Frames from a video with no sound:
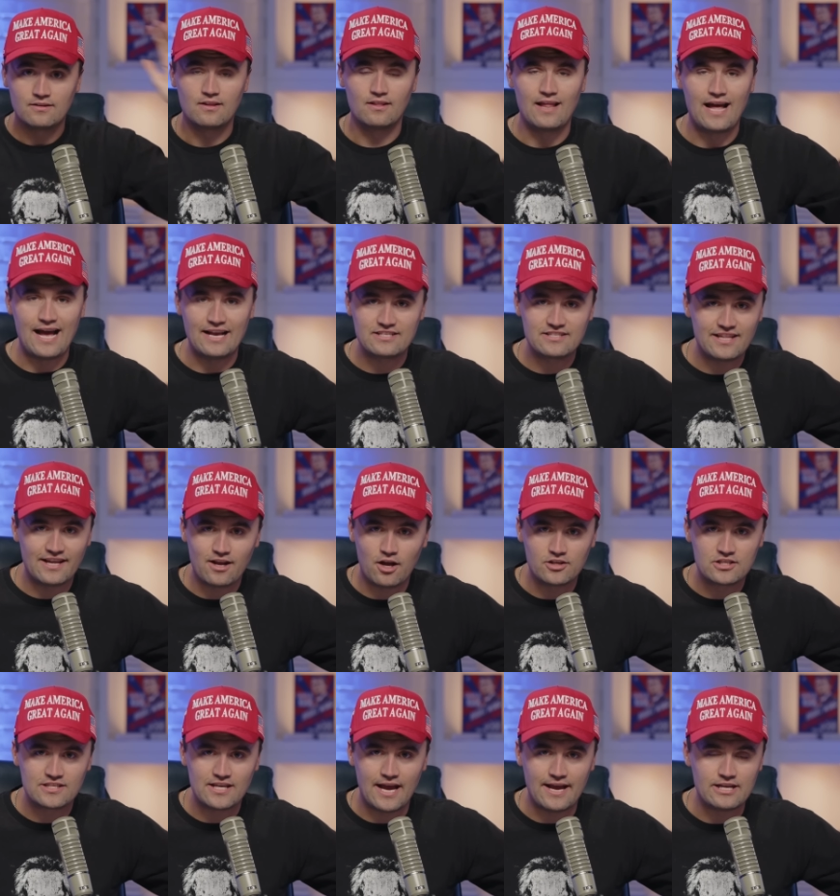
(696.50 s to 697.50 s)
last thing
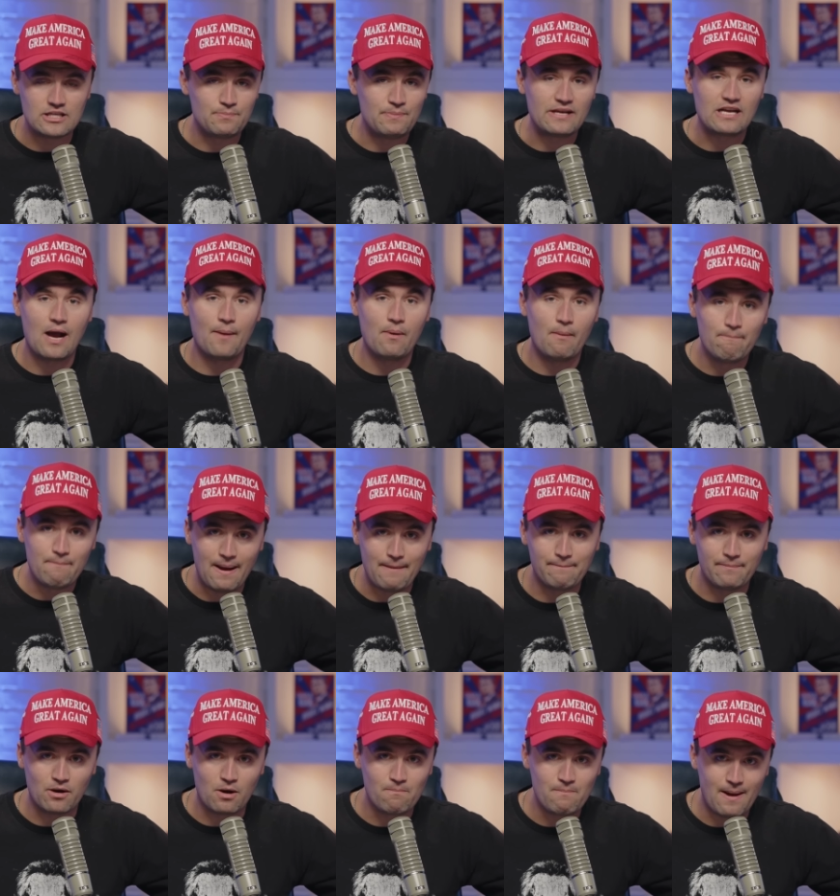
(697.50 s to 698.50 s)
I'll say is become a
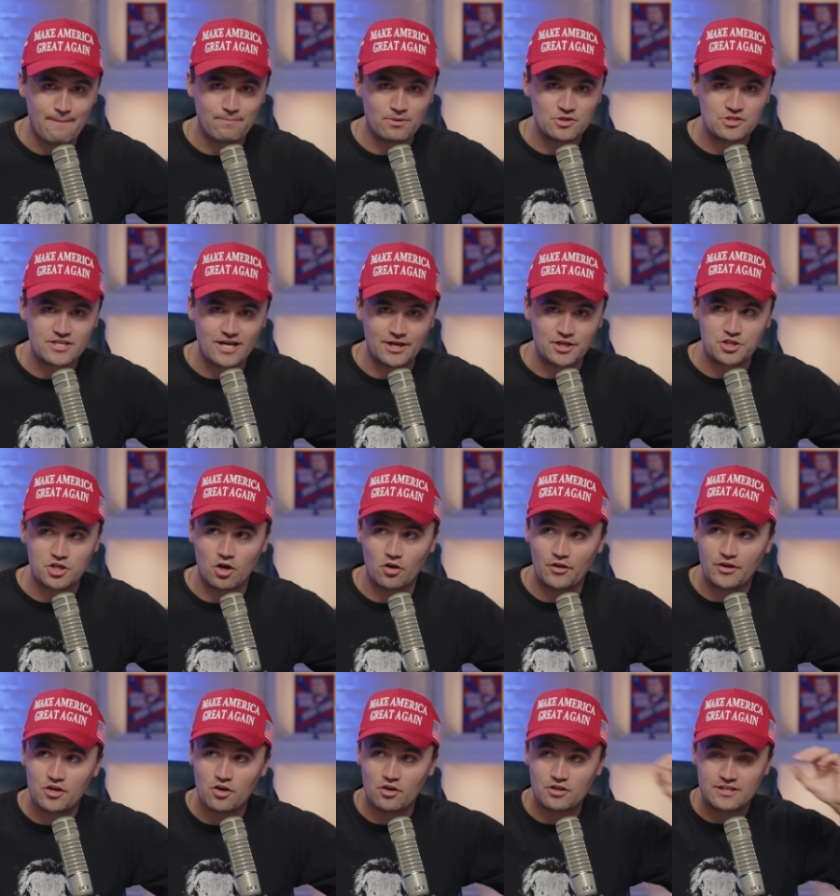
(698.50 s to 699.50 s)
member,
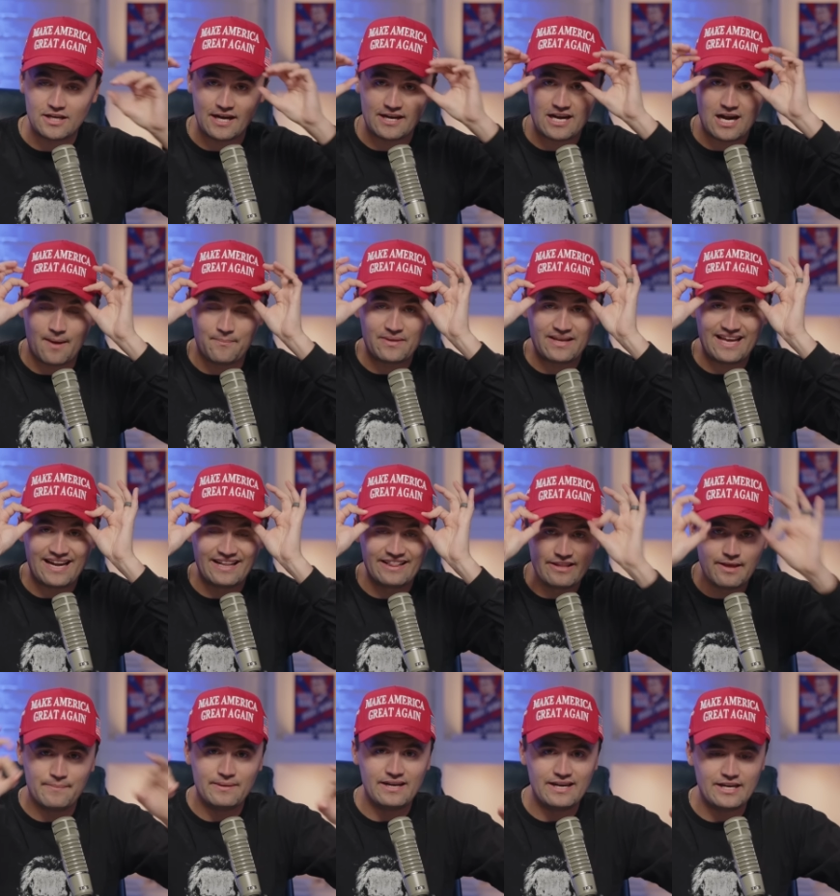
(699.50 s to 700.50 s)
members.charliekirk.com to get a
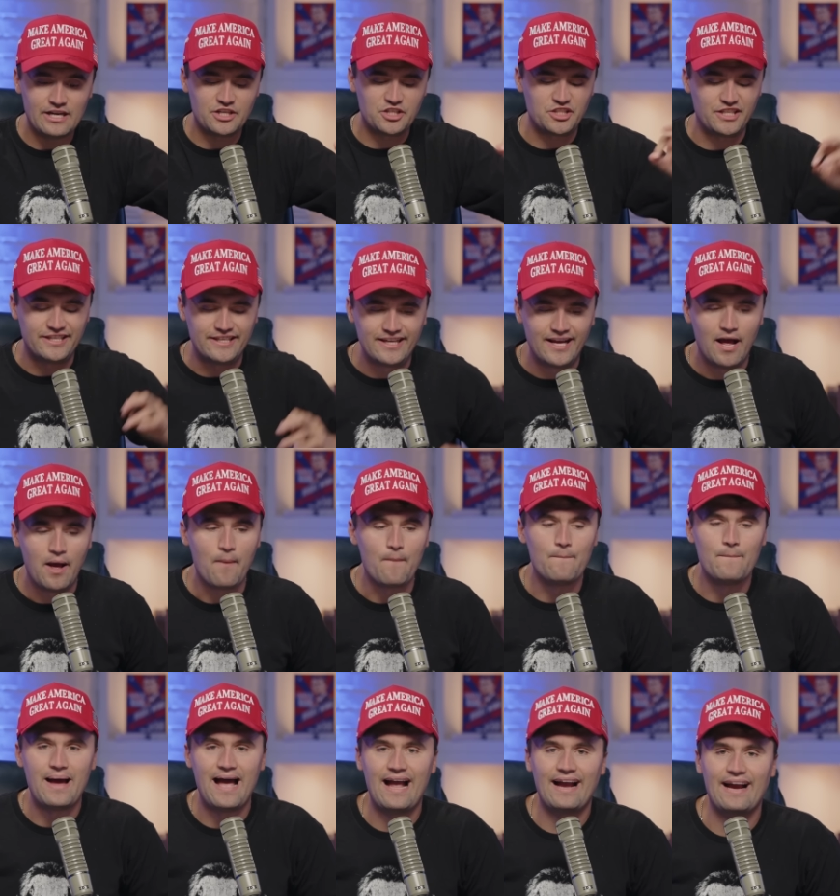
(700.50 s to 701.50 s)
limited edition
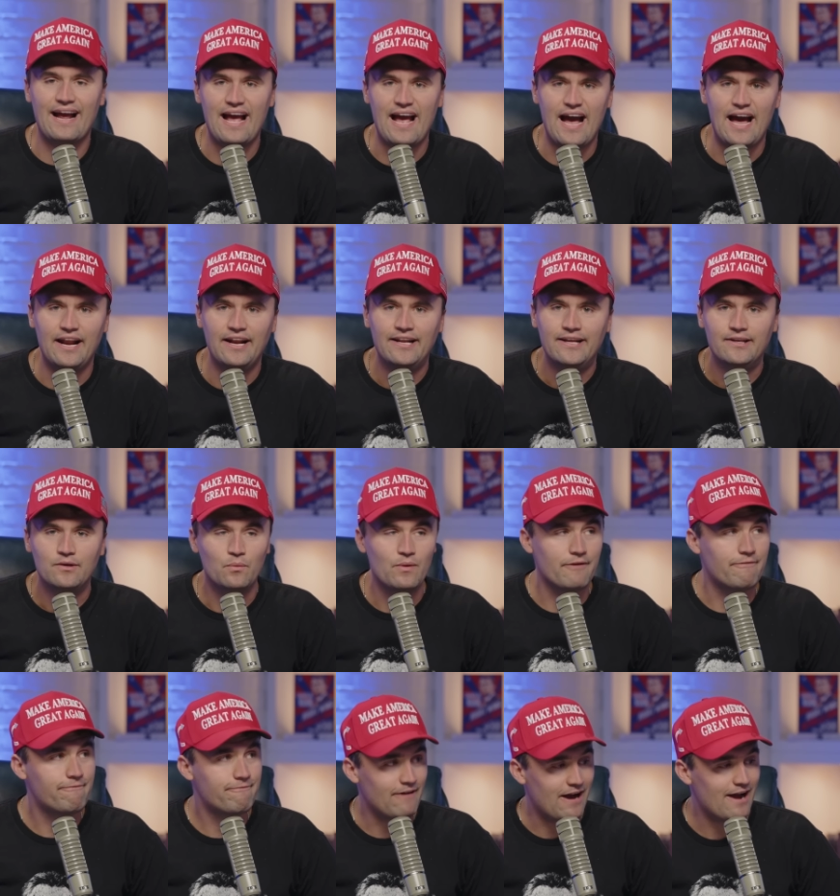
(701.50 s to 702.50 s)
MAGA hat.
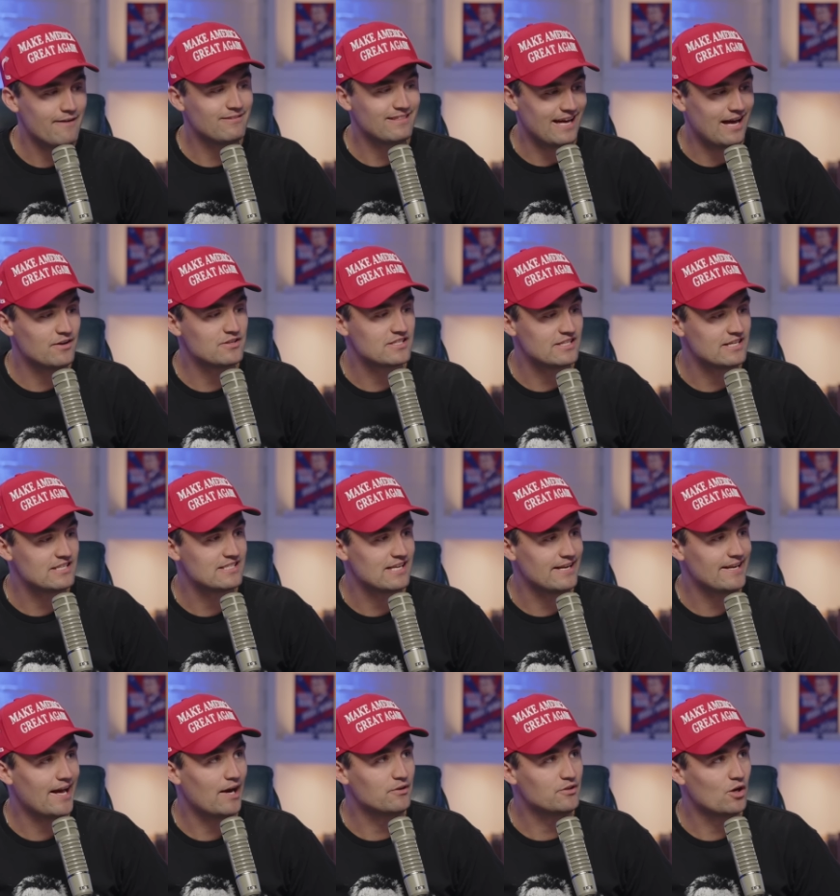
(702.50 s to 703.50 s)
We have 5,000 to
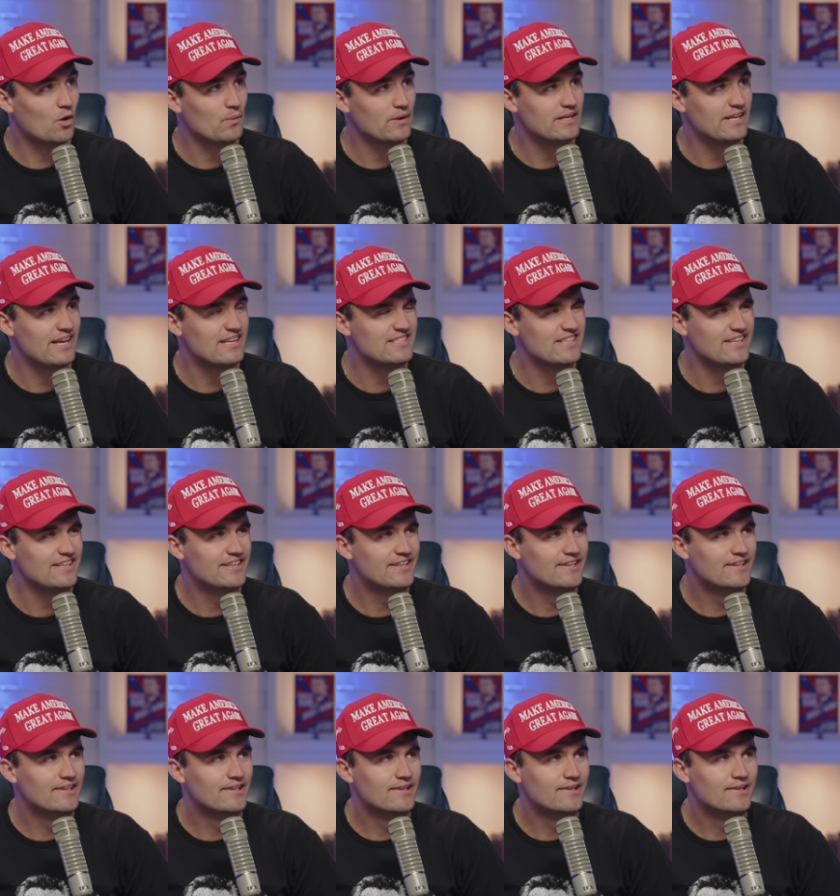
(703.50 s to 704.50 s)
send out, don't we, Daisy?
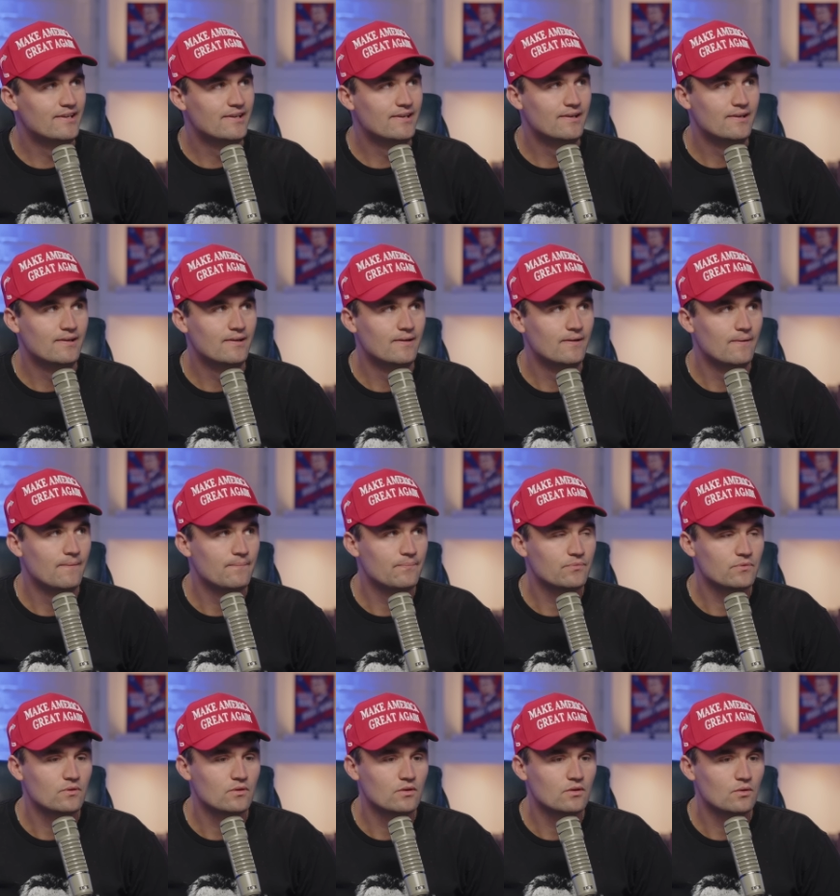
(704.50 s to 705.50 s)
Over, like
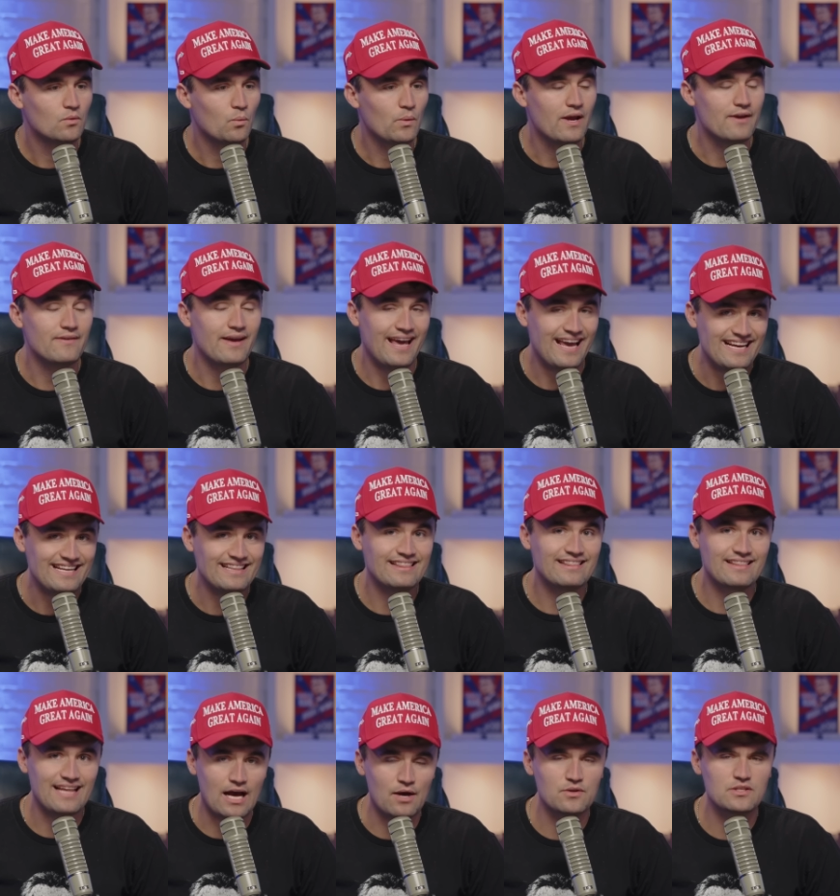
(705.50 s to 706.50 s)
8,000 now. We have
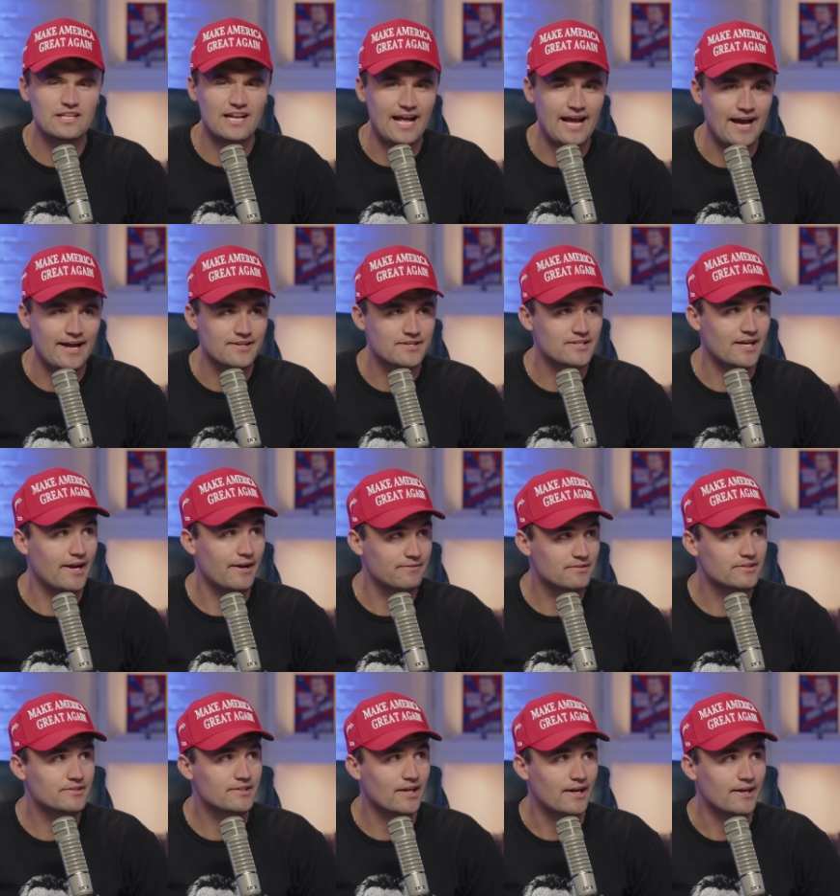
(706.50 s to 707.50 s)
8,000 hats I
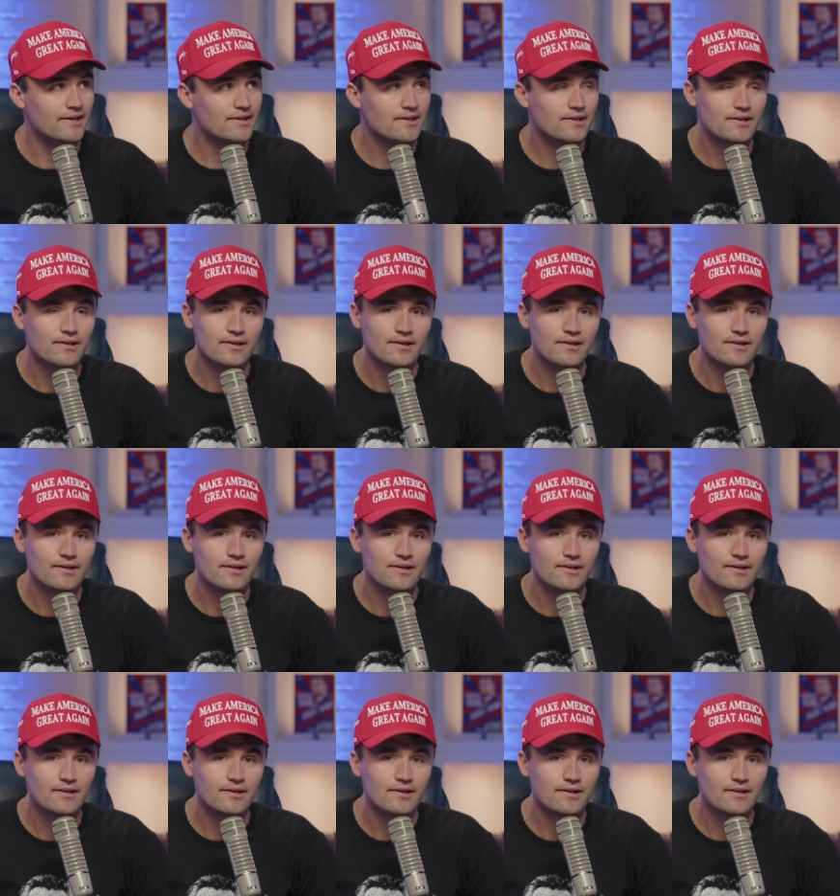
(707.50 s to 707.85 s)
have to sign.